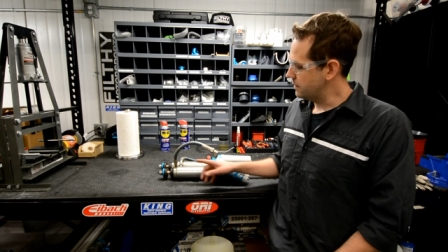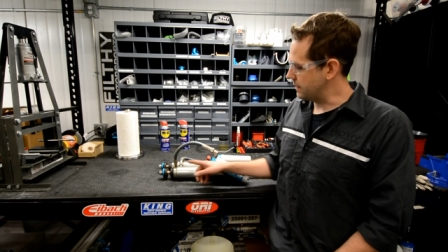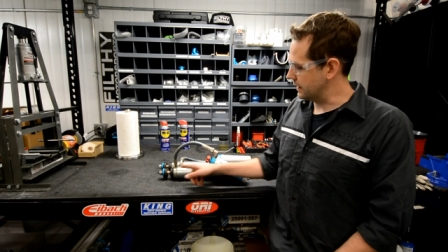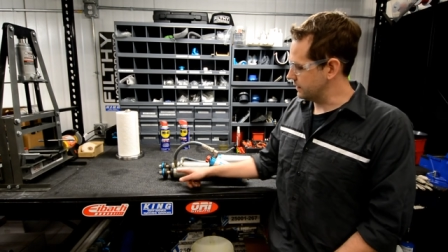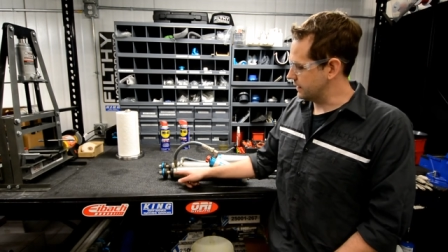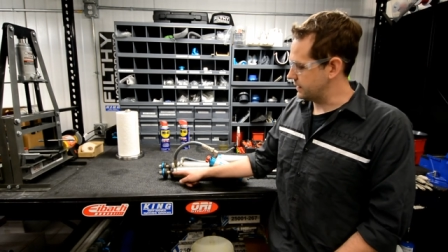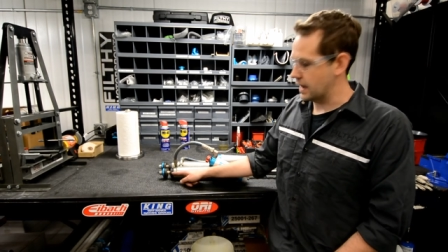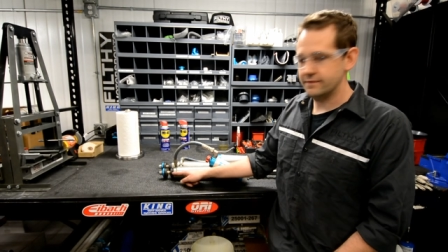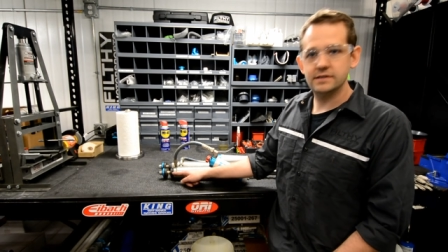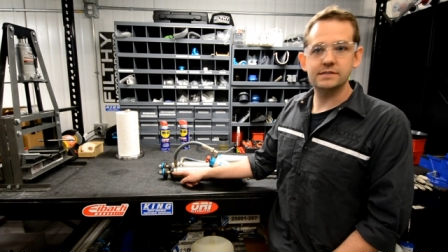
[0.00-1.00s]
mainly that they
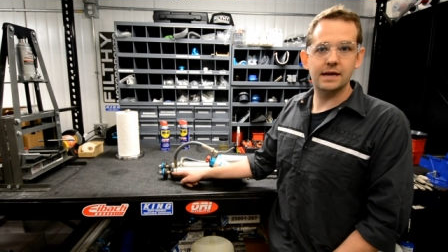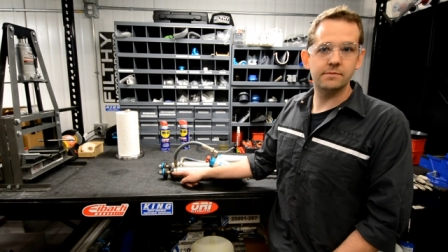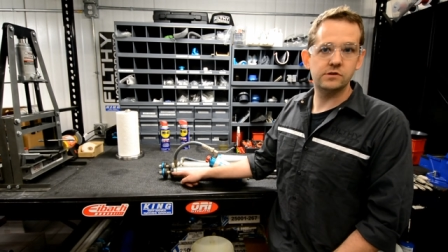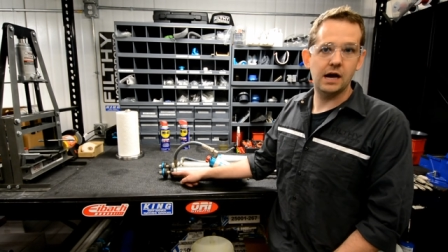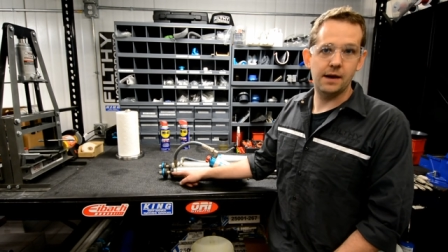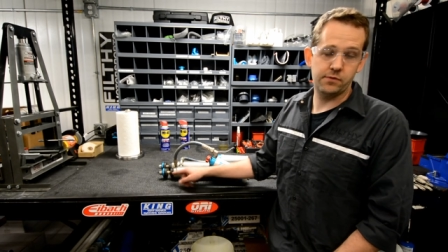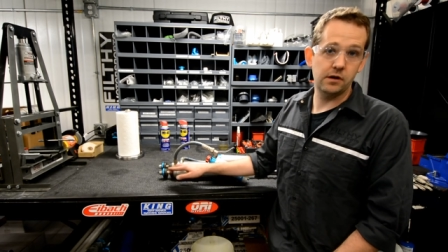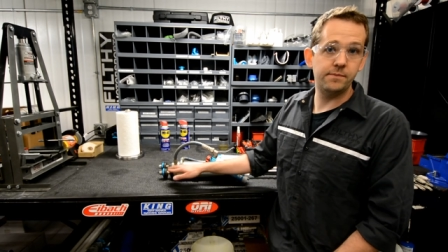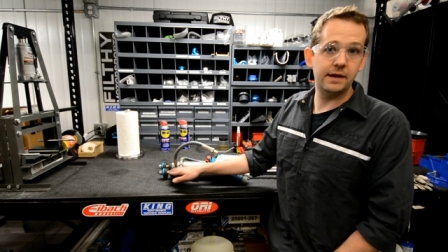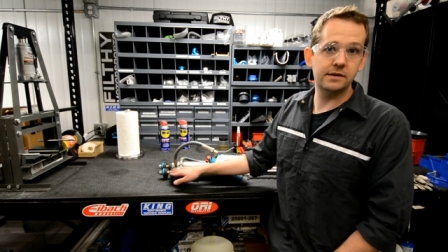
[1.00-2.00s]
have a stem top or
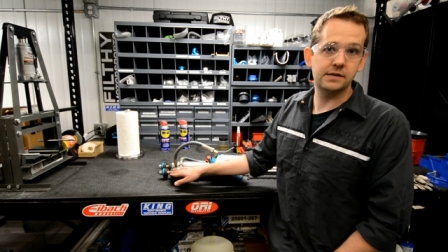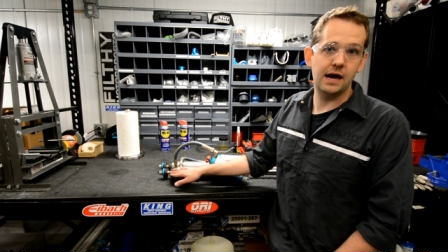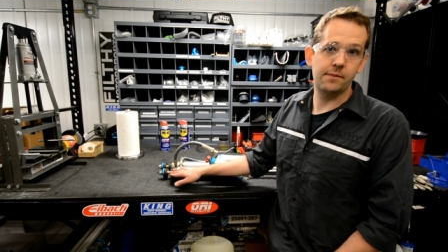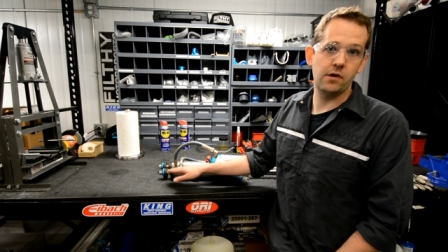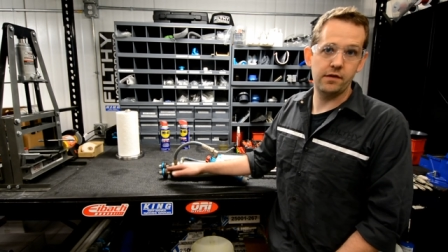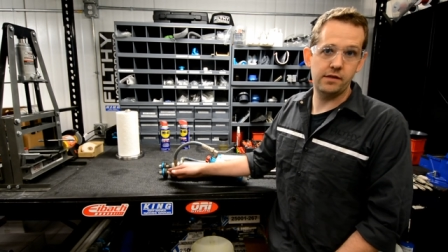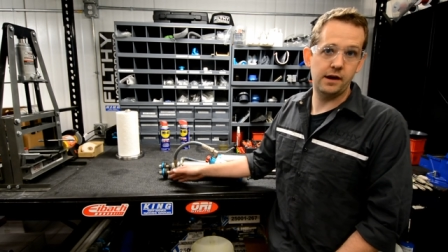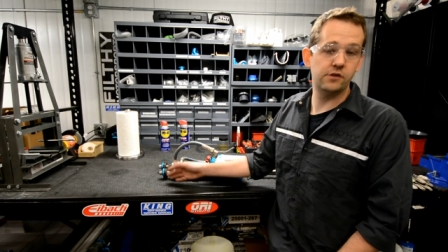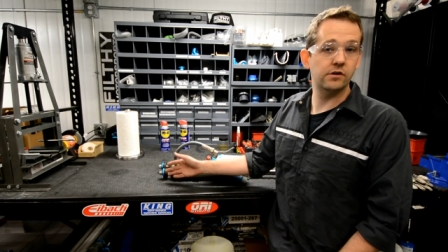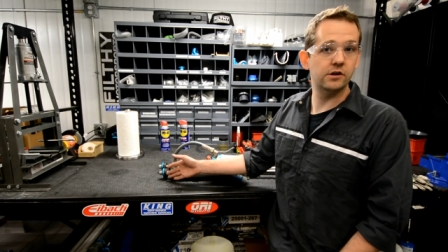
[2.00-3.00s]
a pin top rather than
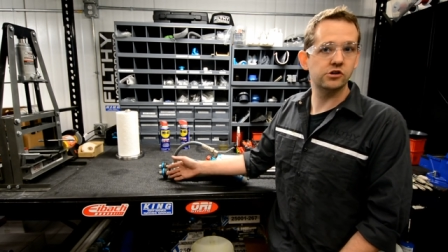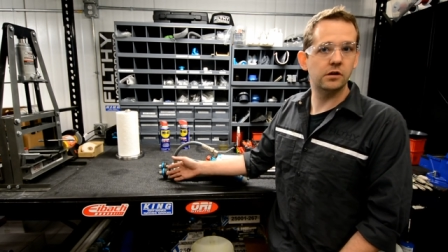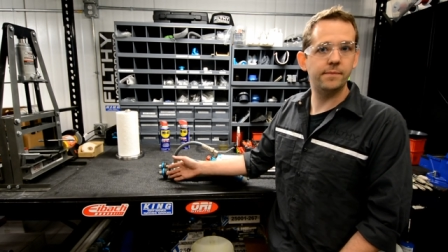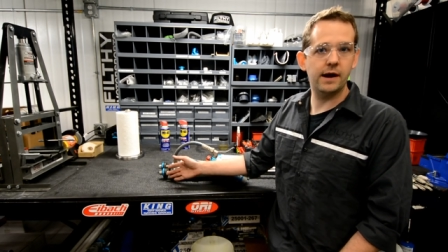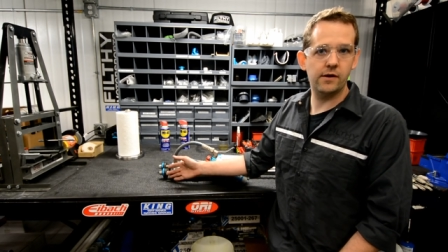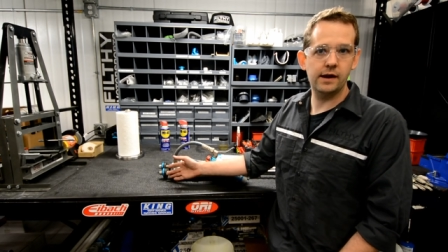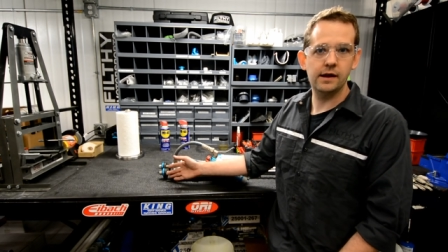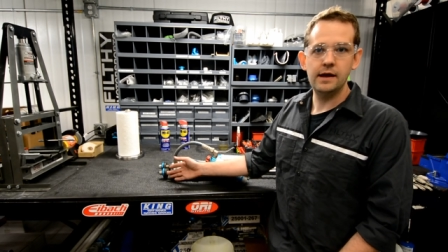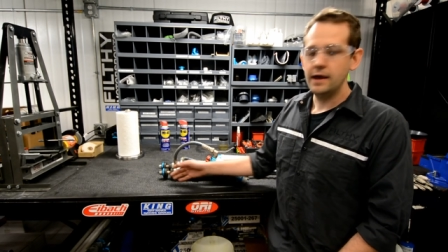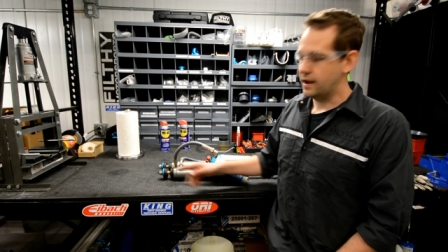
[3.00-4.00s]
a traditional bearing,
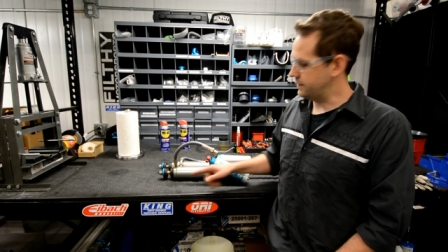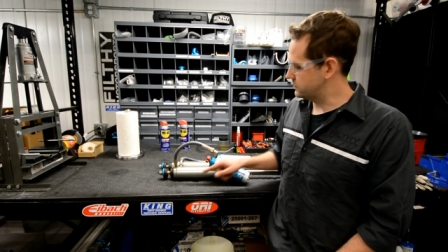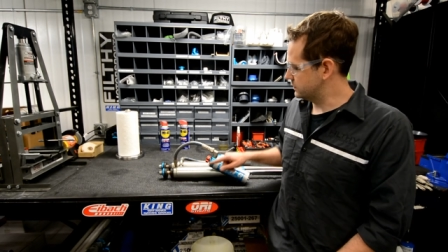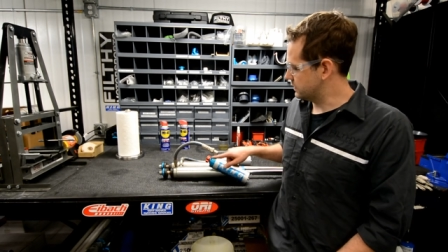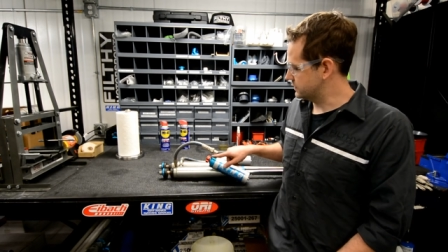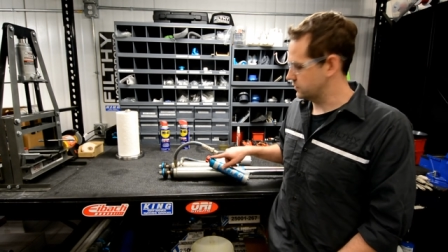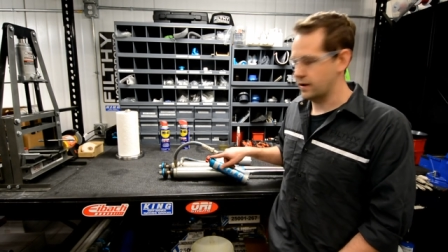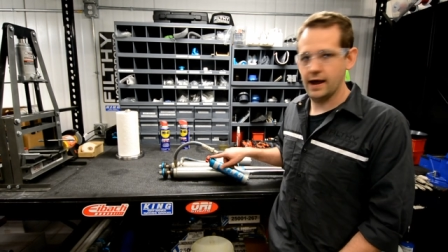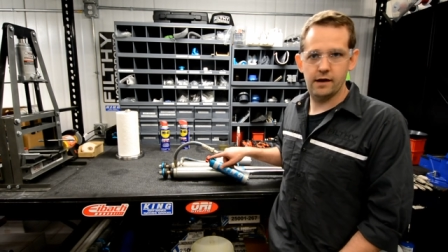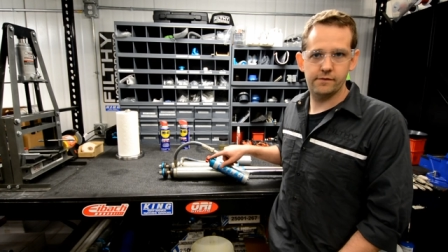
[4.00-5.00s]
and these ones also
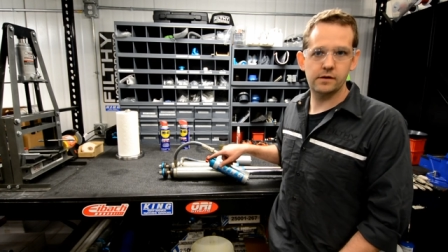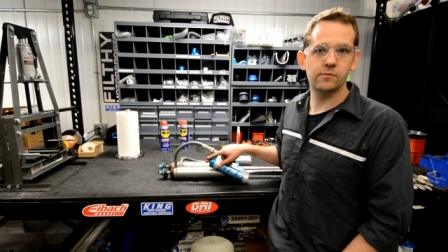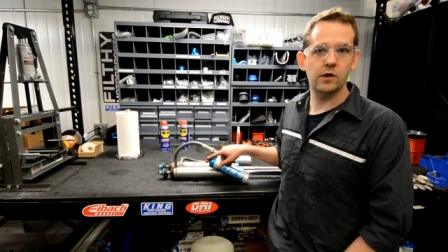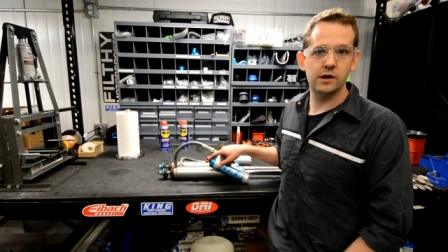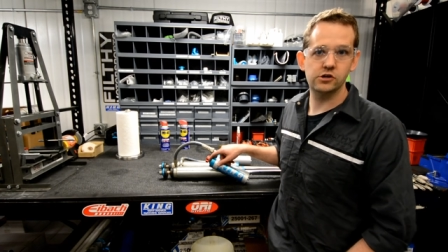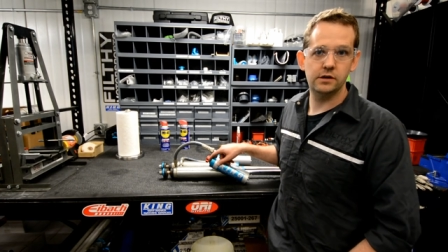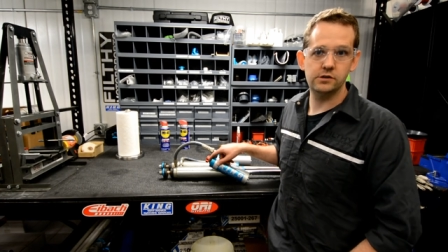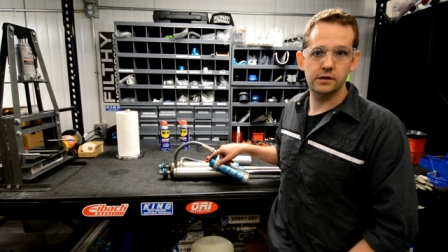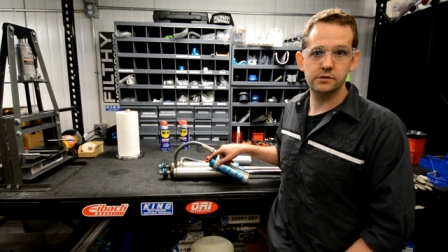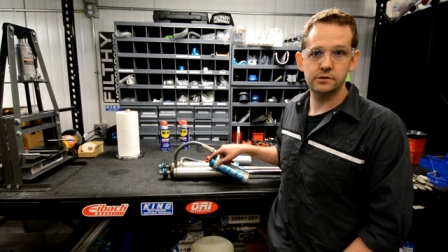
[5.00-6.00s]
have compression
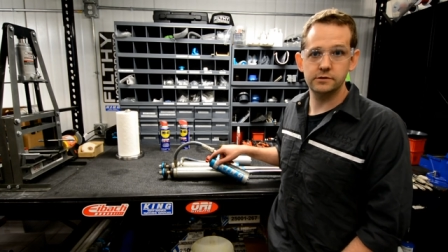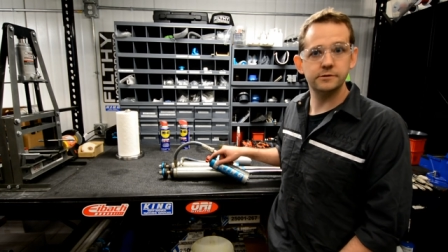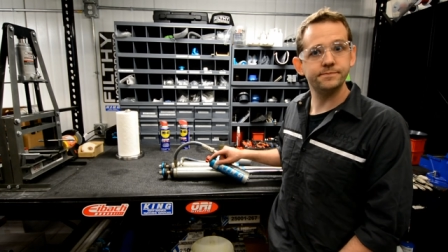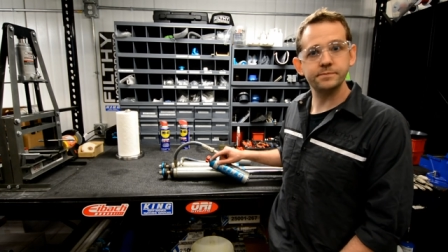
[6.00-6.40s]
adjusters.